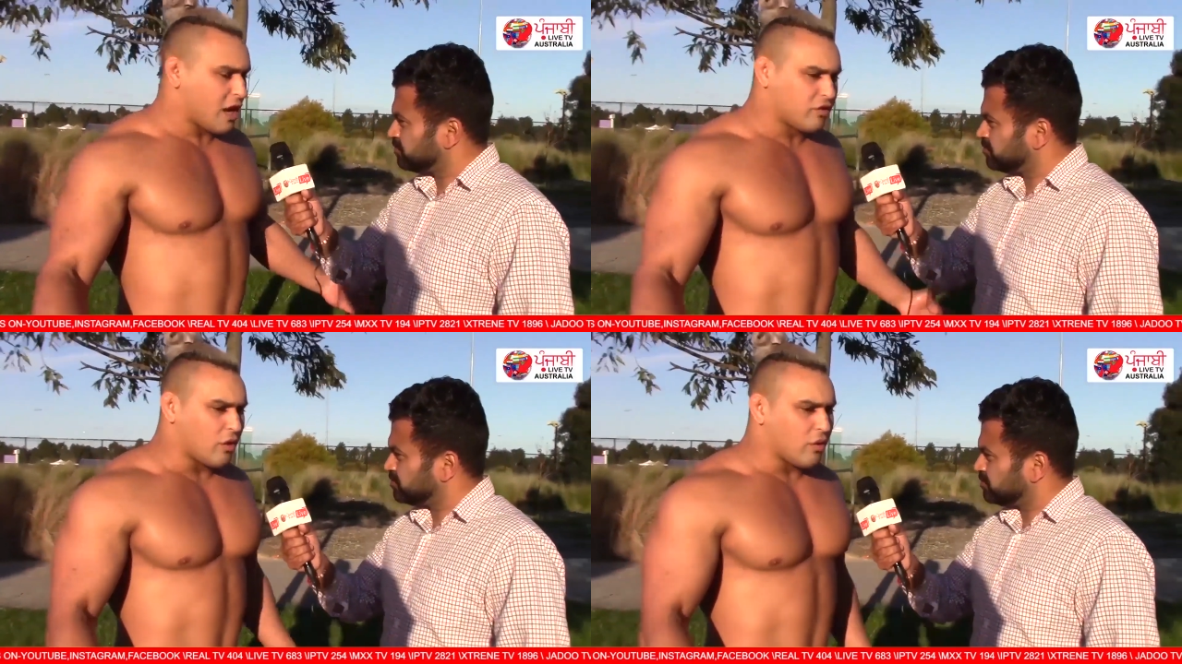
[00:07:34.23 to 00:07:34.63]

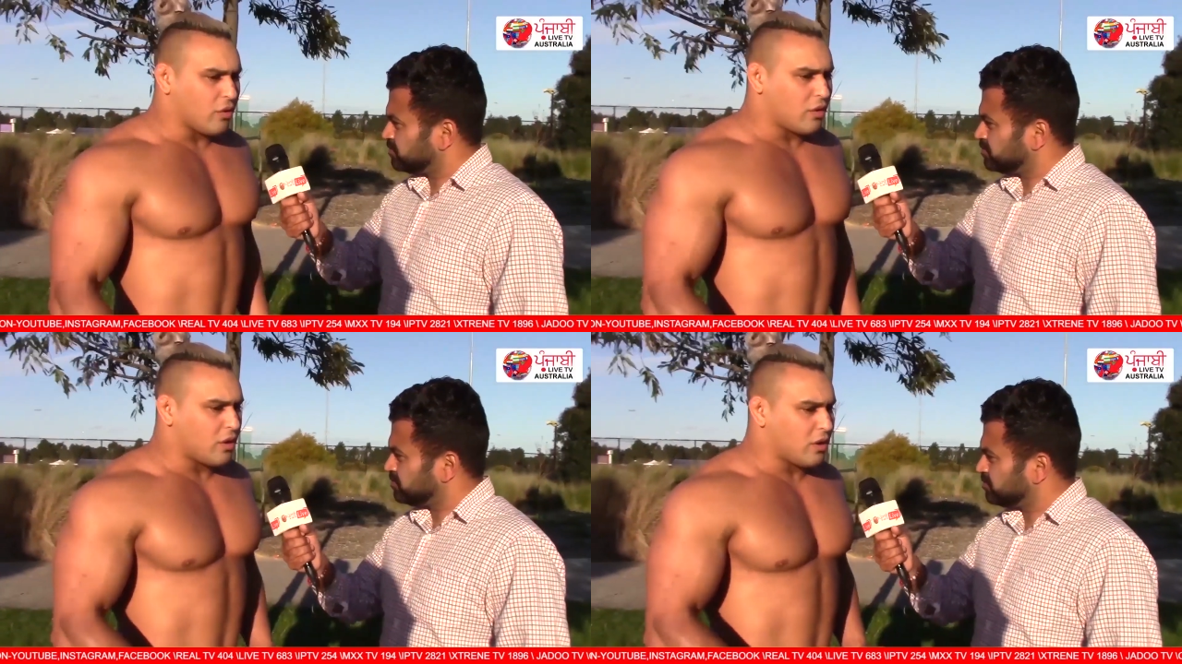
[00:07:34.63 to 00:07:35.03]
Speaker 1: And
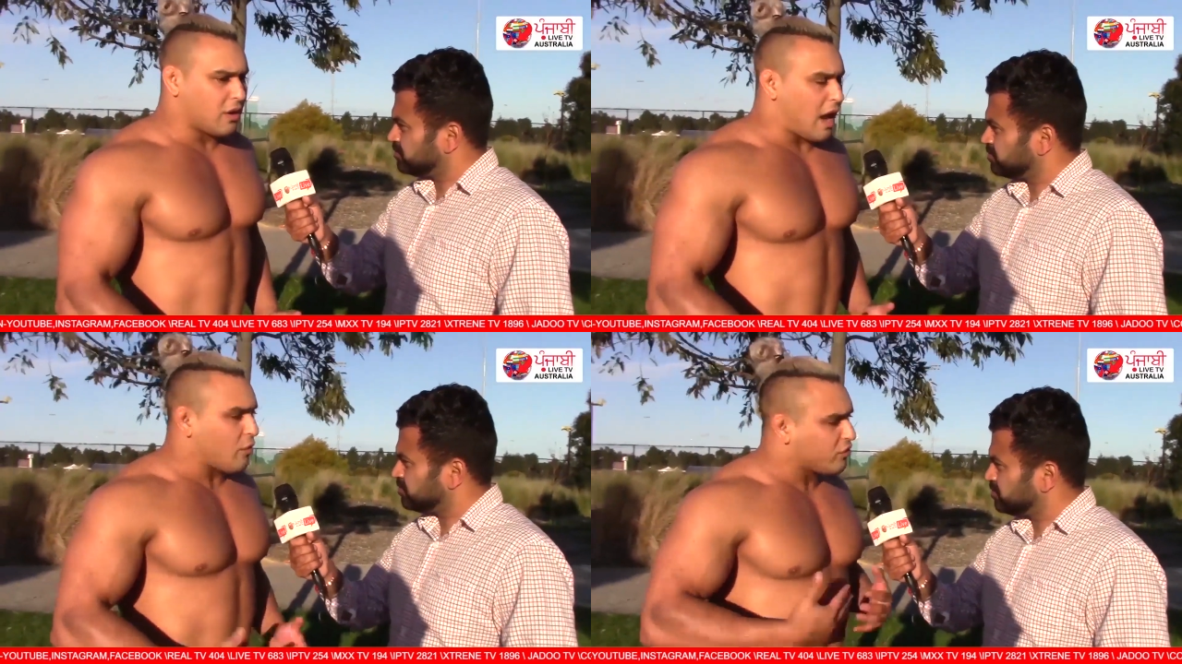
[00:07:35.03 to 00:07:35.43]
so
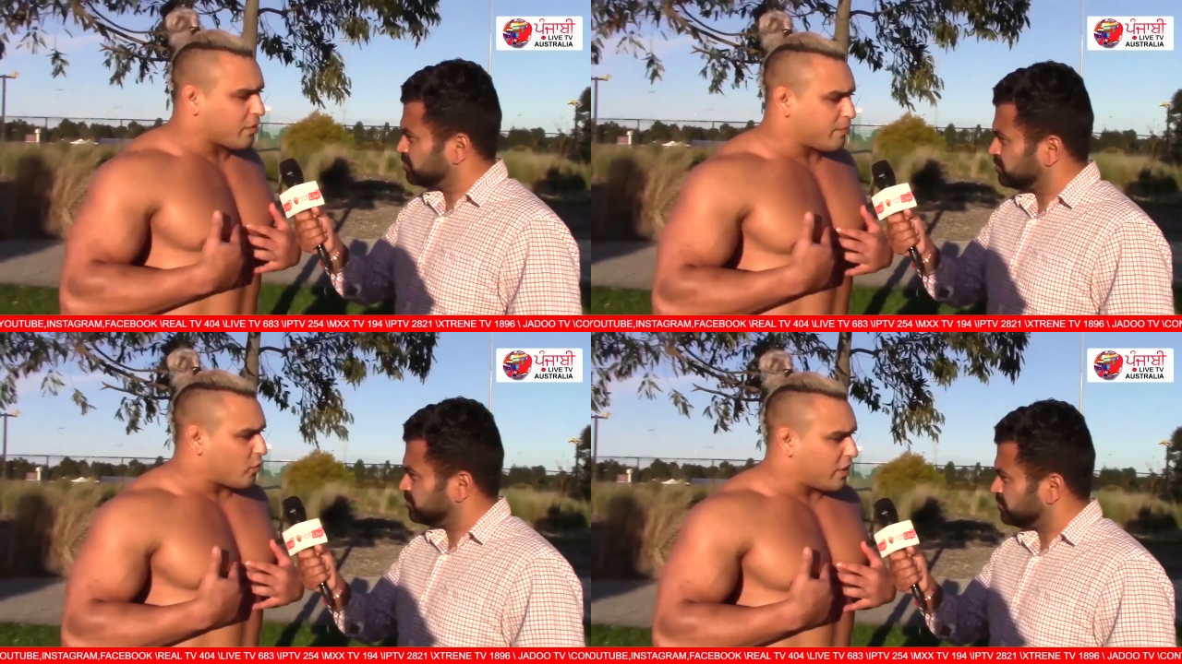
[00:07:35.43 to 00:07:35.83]
I
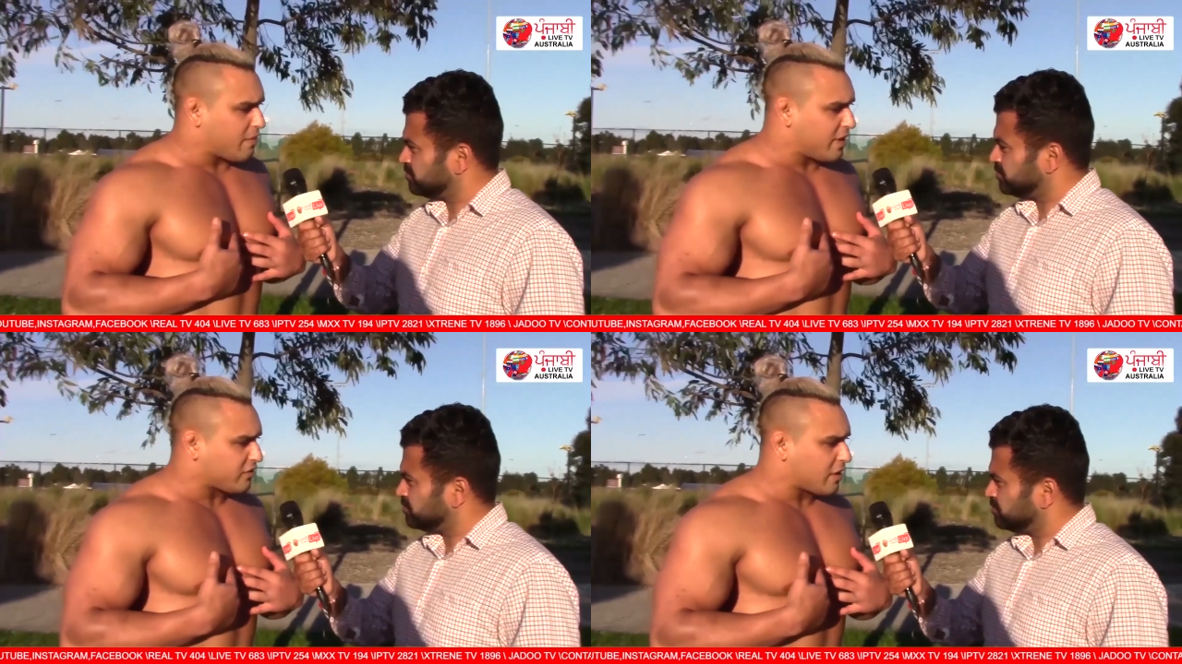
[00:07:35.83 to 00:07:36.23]
was one
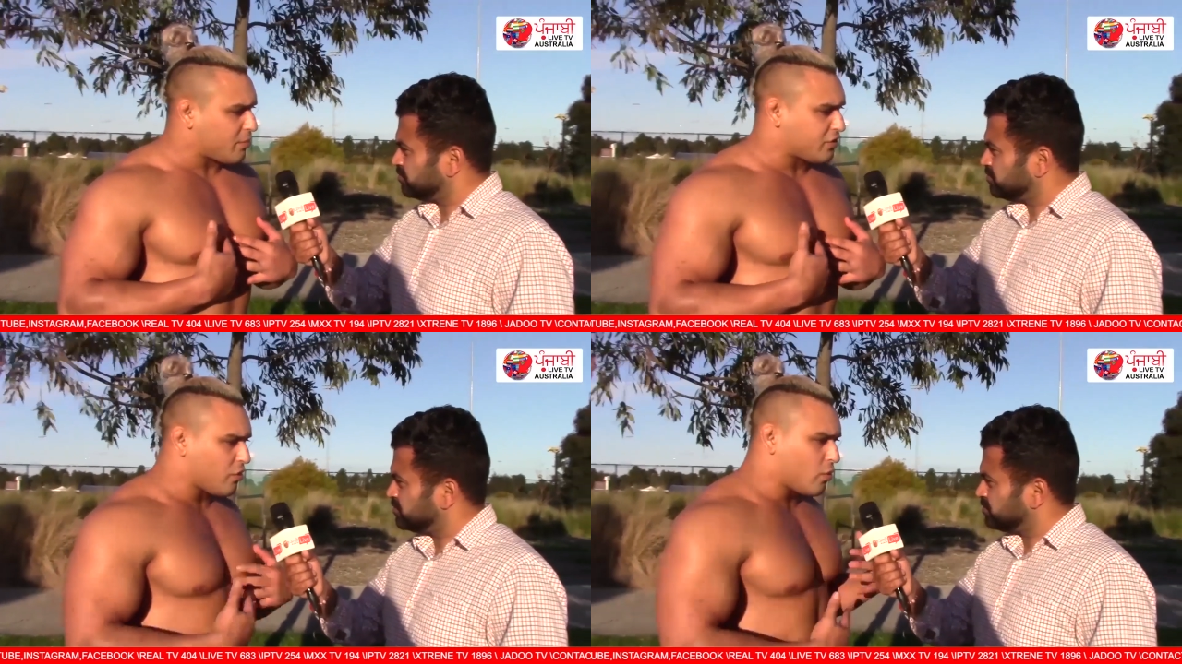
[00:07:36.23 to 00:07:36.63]
of the best
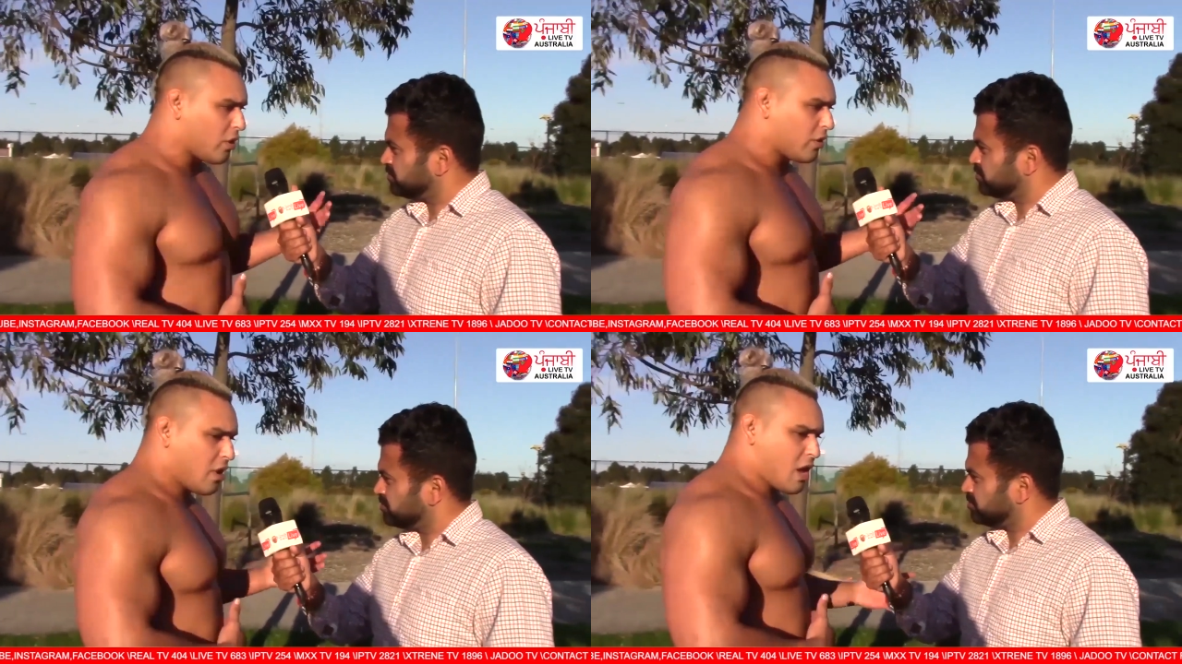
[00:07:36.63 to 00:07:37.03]
stoppers in the
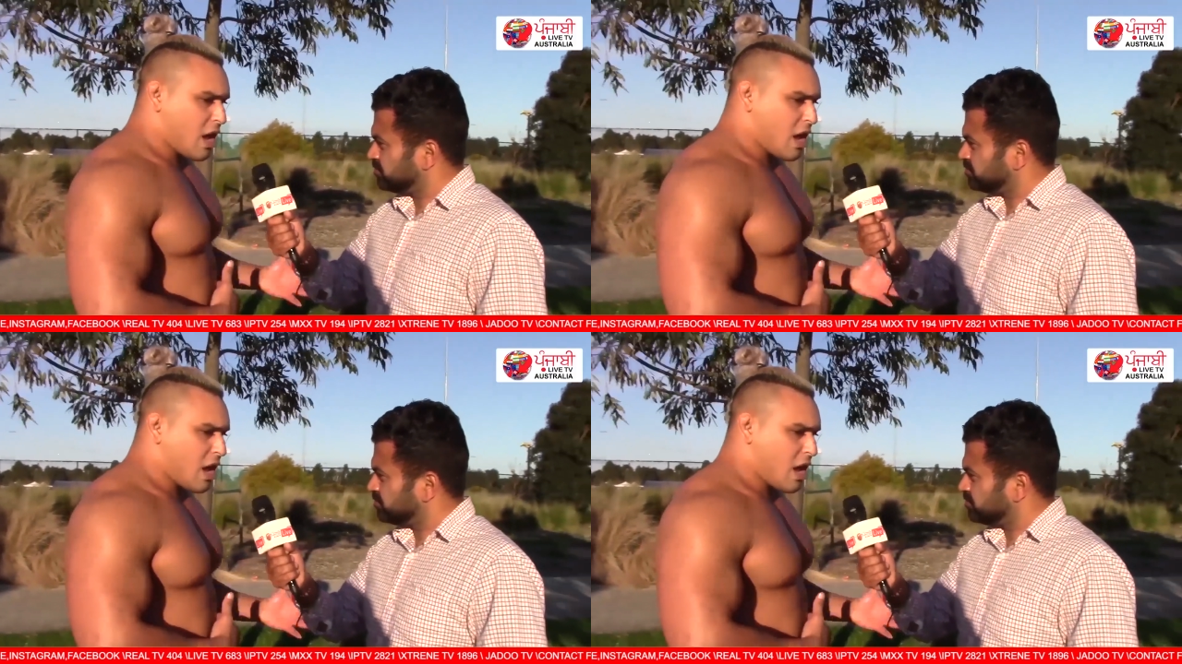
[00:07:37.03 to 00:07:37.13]
world.